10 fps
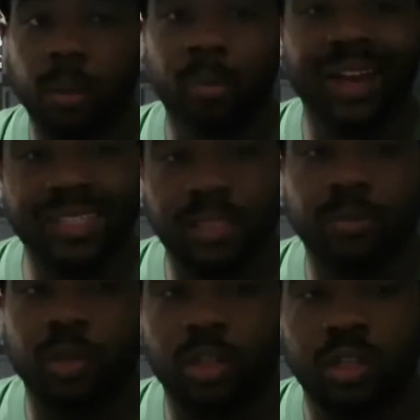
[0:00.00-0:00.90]

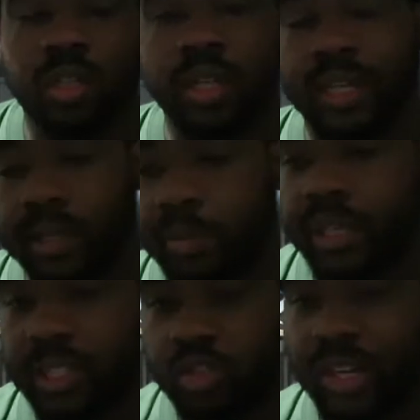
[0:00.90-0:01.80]
basketball
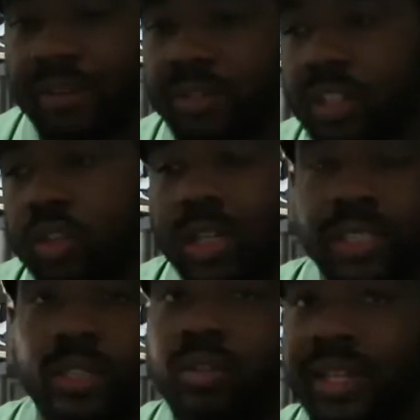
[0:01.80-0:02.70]
NBA draft video I
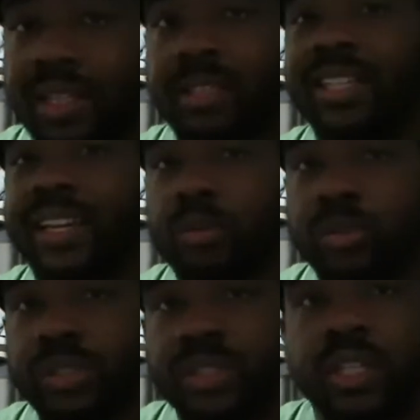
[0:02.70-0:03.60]
did on Anthony
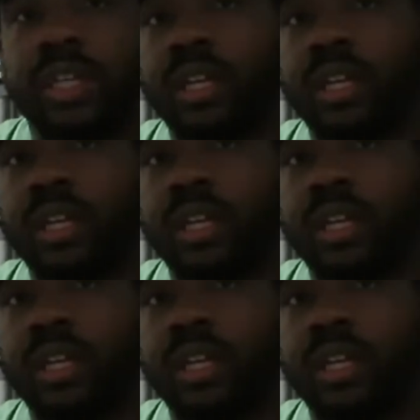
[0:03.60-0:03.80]
Edwards,